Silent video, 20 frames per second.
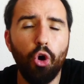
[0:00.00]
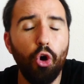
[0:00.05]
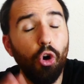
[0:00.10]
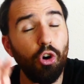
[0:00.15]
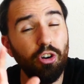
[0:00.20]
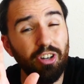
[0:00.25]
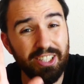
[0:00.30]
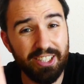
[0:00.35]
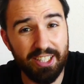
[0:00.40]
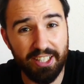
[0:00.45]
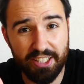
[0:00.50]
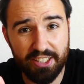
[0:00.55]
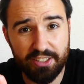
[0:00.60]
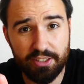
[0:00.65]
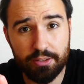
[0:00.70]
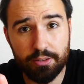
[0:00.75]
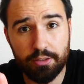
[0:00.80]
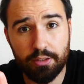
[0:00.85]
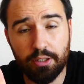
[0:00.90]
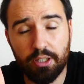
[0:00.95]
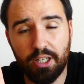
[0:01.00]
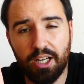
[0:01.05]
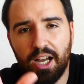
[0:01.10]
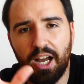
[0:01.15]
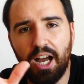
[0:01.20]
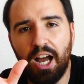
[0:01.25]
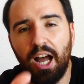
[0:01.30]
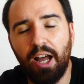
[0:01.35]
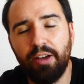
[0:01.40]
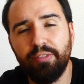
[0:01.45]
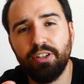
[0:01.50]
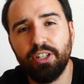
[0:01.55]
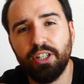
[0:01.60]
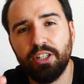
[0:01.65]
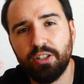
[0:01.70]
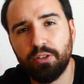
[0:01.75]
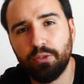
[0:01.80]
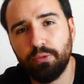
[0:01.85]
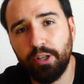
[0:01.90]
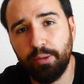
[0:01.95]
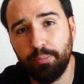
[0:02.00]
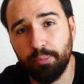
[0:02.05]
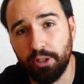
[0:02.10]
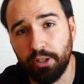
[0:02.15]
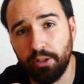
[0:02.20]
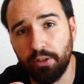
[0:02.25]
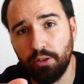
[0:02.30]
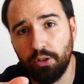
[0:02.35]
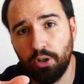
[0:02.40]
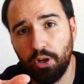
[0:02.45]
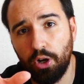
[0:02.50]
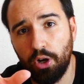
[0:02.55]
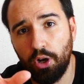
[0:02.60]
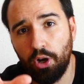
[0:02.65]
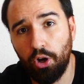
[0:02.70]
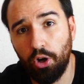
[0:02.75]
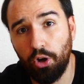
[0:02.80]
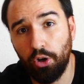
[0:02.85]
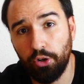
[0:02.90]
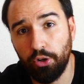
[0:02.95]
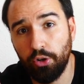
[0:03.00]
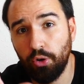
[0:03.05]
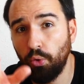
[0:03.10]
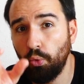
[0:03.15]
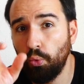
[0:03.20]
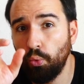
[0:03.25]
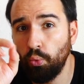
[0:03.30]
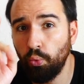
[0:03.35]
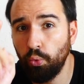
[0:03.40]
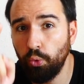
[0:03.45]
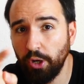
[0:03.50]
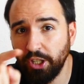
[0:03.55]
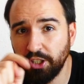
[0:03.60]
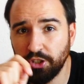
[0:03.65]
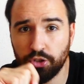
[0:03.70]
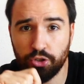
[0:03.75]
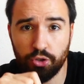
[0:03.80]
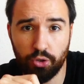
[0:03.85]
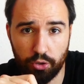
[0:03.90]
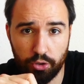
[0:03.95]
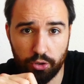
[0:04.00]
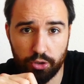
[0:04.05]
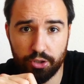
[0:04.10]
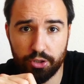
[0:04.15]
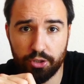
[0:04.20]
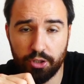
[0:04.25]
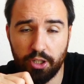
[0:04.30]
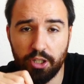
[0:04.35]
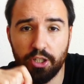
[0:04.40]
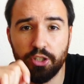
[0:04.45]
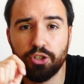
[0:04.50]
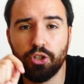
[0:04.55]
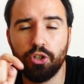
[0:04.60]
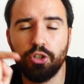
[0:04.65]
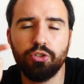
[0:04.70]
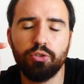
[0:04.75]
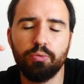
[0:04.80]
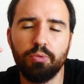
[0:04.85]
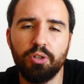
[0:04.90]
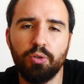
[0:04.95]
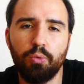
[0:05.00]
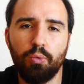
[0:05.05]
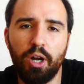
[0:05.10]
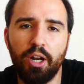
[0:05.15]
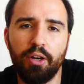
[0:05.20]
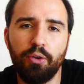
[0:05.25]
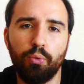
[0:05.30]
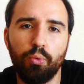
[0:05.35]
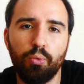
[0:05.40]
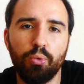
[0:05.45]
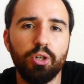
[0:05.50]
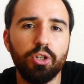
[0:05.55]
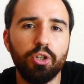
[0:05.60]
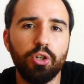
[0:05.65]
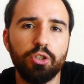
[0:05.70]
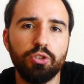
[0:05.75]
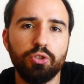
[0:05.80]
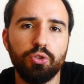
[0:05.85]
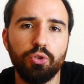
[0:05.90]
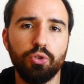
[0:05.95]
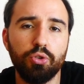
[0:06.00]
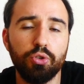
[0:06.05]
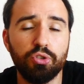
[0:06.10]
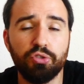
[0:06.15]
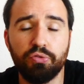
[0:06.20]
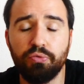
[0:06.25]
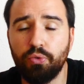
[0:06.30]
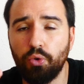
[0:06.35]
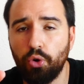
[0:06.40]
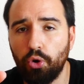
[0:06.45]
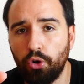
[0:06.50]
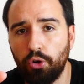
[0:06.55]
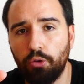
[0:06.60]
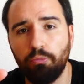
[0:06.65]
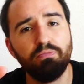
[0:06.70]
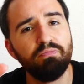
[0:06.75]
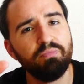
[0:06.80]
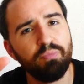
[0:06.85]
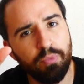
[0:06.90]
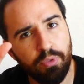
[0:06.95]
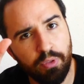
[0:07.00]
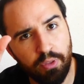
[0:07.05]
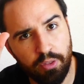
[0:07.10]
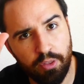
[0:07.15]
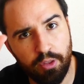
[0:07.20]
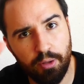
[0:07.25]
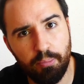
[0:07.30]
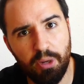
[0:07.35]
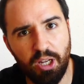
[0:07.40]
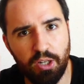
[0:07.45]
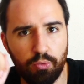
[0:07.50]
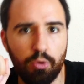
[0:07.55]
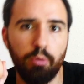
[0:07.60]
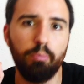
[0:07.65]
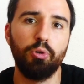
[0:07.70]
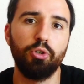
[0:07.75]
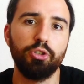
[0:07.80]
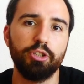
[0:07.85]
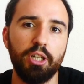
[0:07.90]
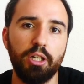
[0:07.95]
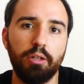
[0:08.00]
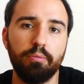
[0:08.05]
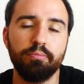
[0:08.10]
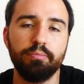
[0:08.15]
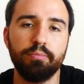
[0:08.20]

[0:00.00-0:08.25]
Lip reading: or at least having an agreement on which source is going to be the one we're going to use for the main reporting.